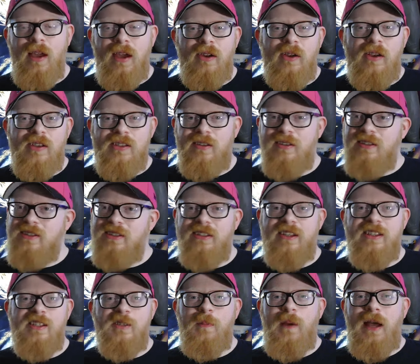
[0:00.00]
And also, this is
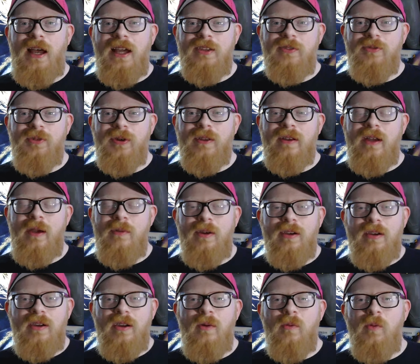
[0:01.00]
a spy thriller. I
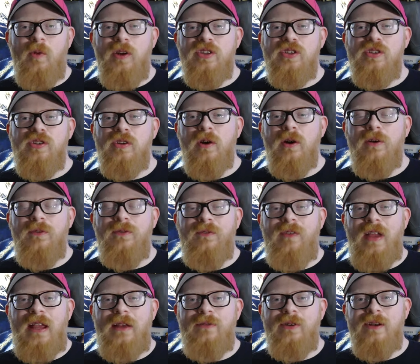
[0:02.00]
want to know, what's your
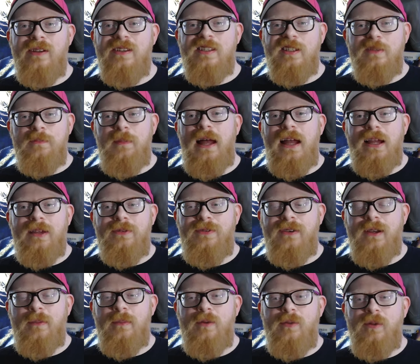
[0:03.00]
favorite spy
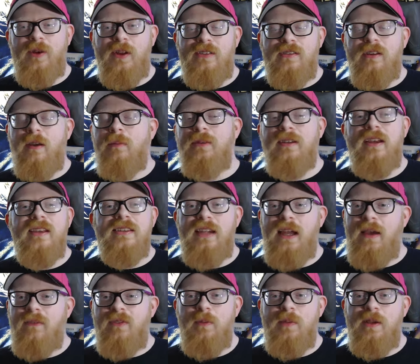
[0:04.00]
film of all time? It doesn't
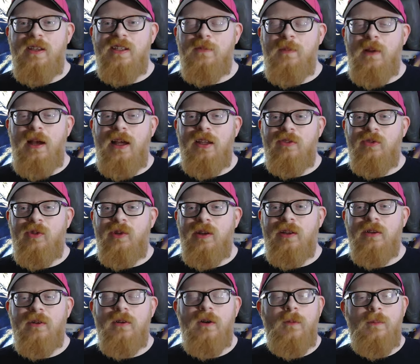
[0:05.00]
have to be a spy
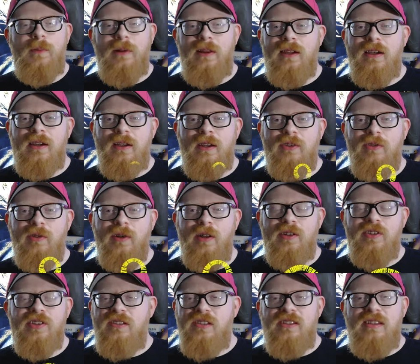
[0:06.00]
thriller or a political thriller,
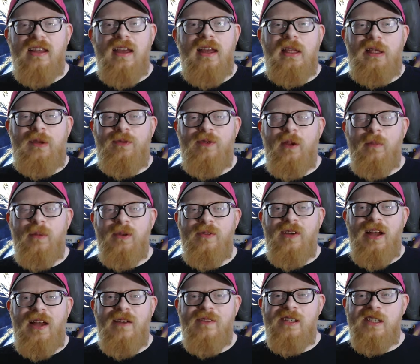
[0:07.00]
just any film
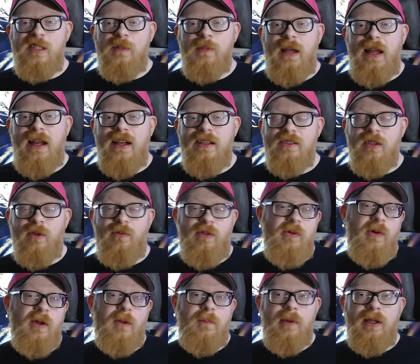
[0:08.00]
involving spies. So if you
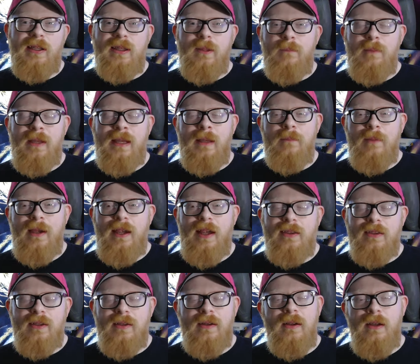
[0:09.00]
want to pick the Pink
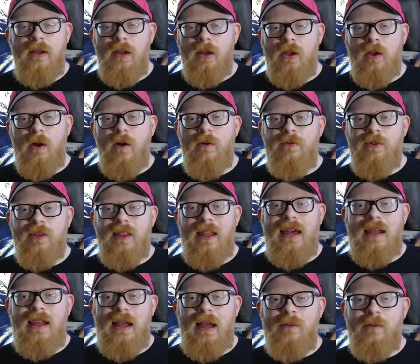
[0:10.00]
Panther, go for
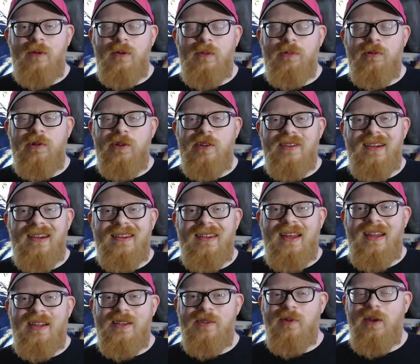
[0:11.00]
that. I would appreciate
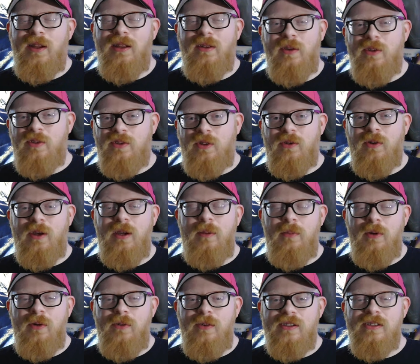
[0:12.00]
that as well. Those are great
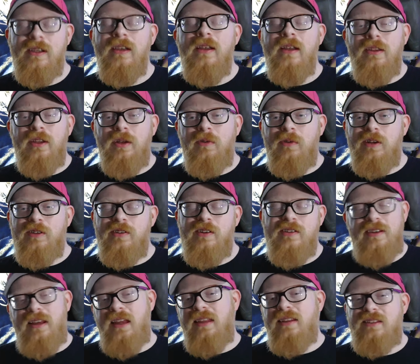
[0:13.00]
movies. The originals
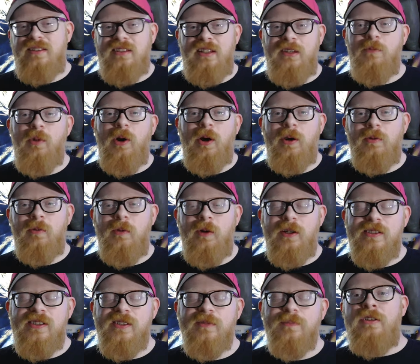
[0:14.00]
and the Steve Martin
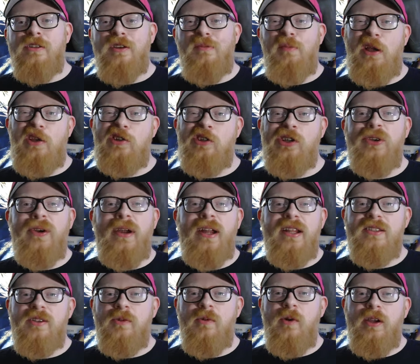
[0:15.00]
ones. So make sure you
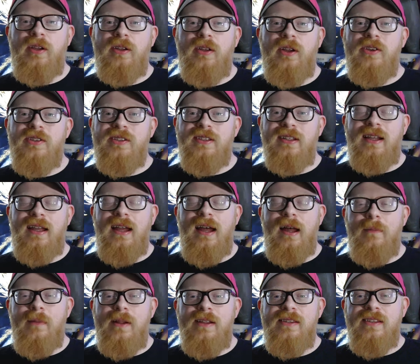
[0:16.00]
answer one of those in the
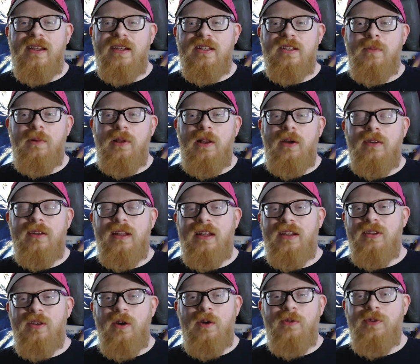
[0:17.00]
comment section below, and then
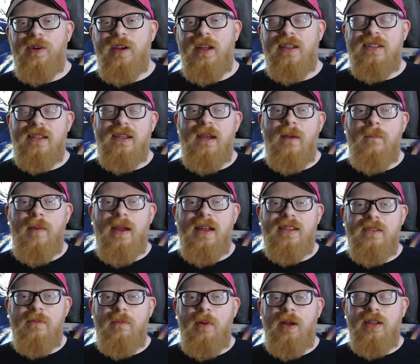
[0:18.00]
don't forget to come back
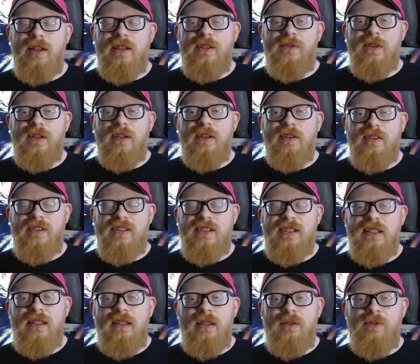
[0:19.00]
to Monday's video to
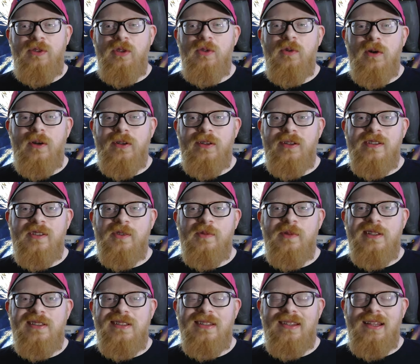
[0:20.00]
see if you are this
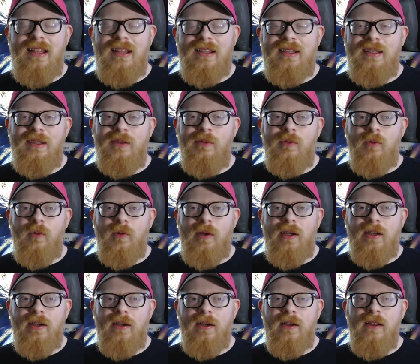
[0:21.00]
week's lucky
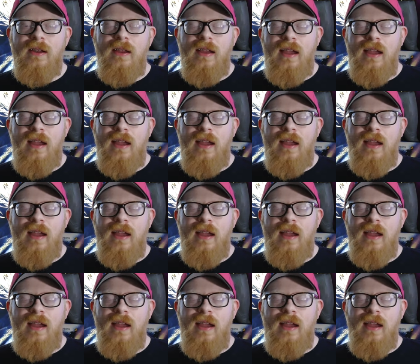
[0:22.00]
winner.